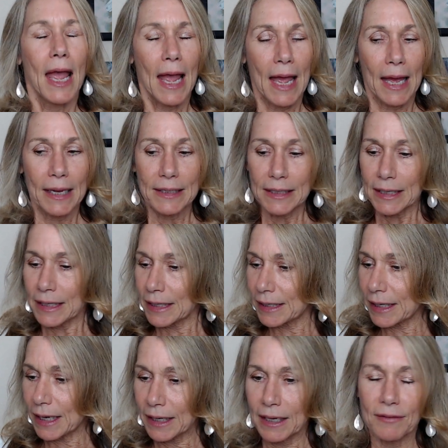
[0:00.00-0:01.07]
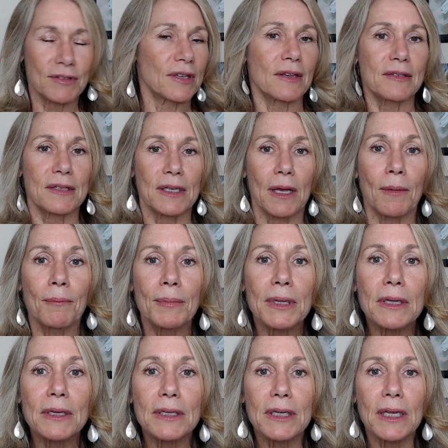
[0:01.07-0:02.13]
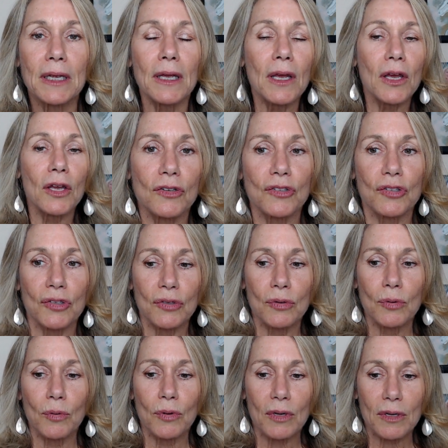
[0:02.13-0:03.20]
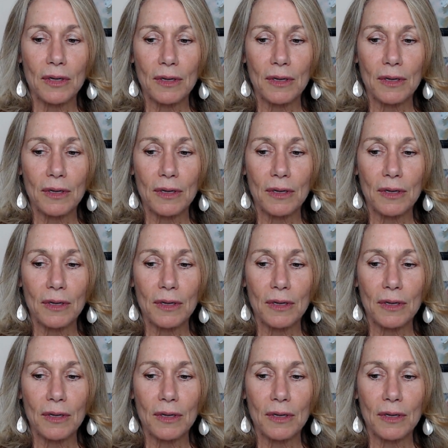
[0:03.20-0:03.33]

and it gives us the ability to